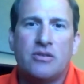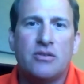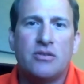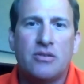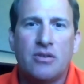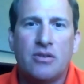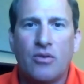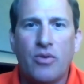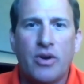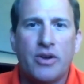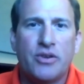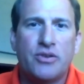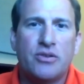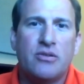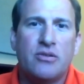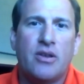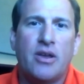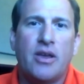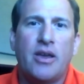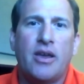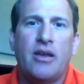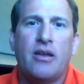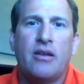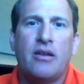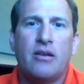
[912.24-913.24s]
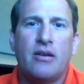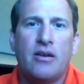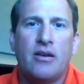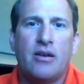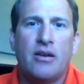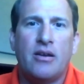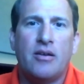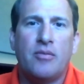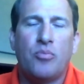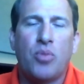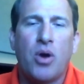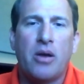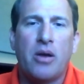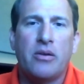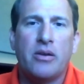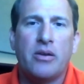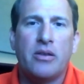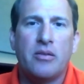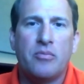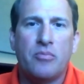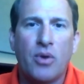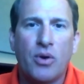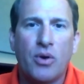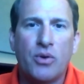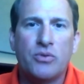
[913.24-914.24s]
This is the question I get probably
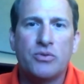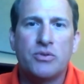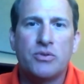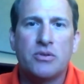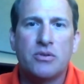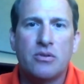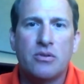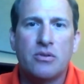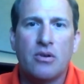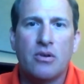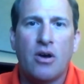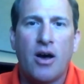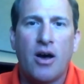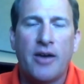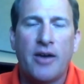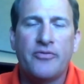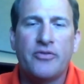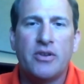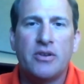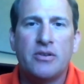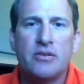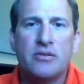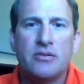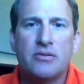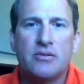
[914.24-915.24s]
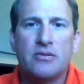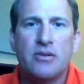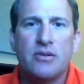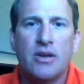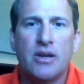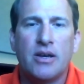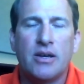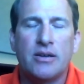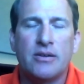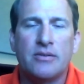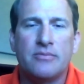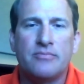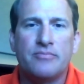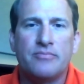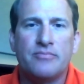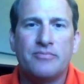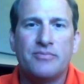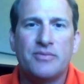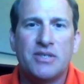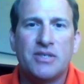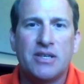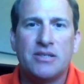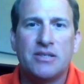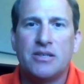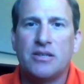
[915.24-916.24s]
the most often
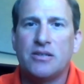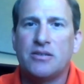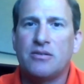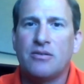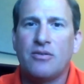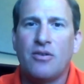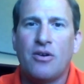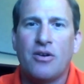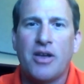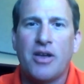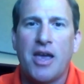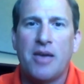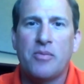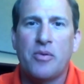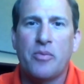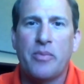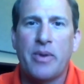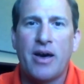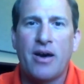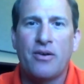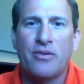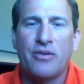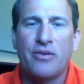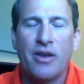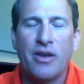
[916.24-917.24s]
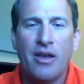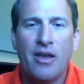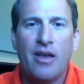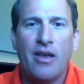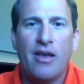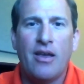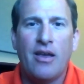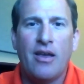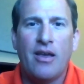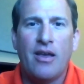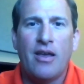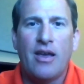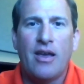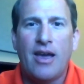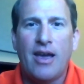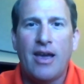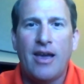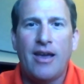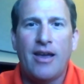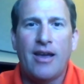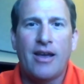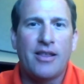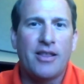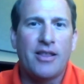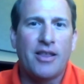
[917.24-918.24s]
since this all came about.
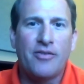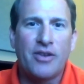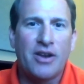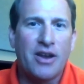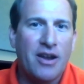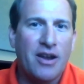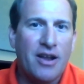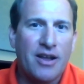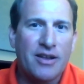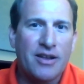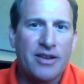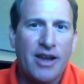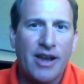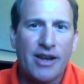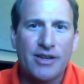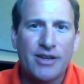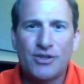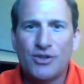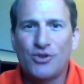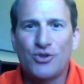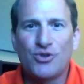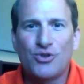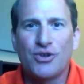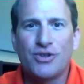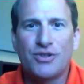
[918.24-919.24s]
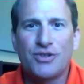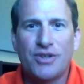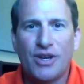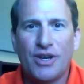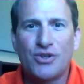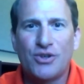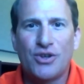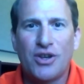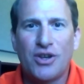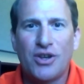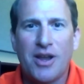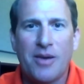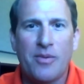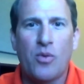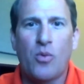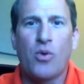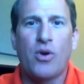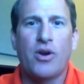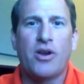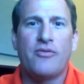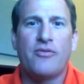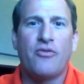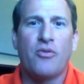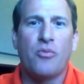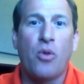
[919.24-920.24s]
hey, I live in a non-taxing jurisdiction, I've been
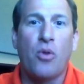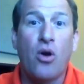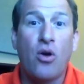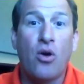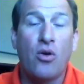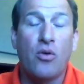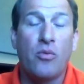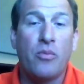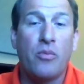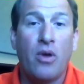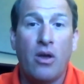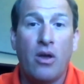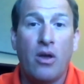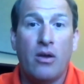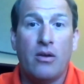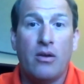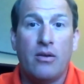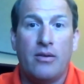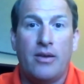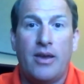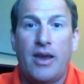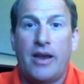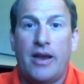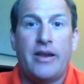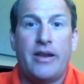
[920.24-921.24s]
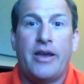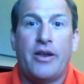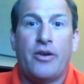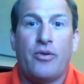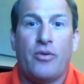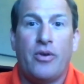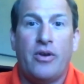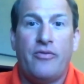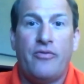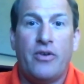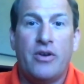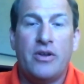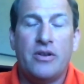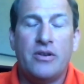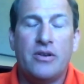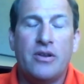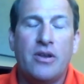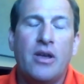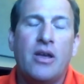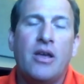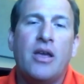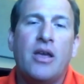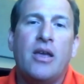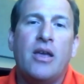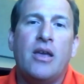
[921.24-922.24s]
working from home, can I get a refund?
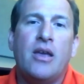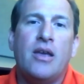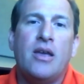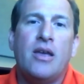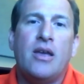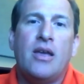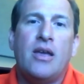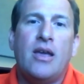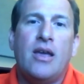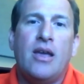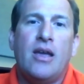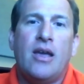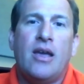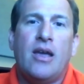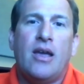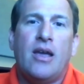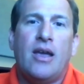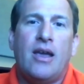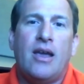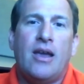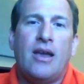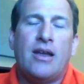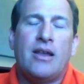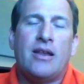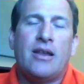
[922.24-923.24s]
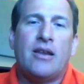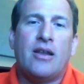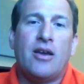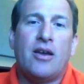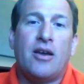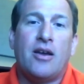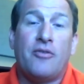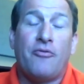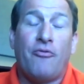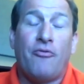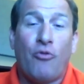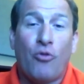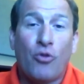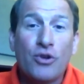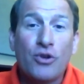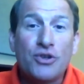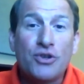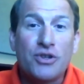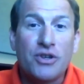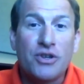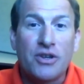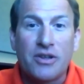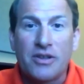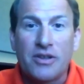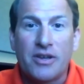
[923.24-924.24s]
And
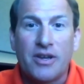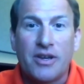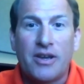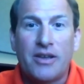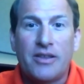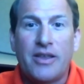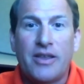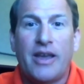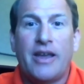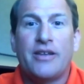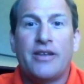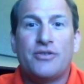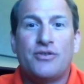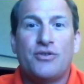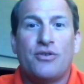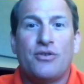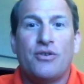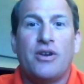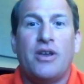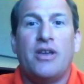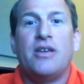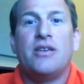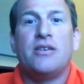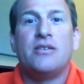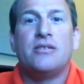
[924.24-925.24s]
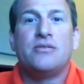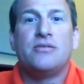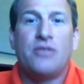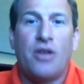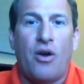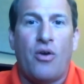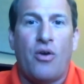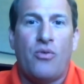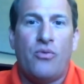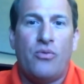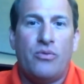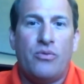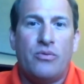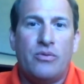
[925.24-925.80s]
unfortunately, the answer is no.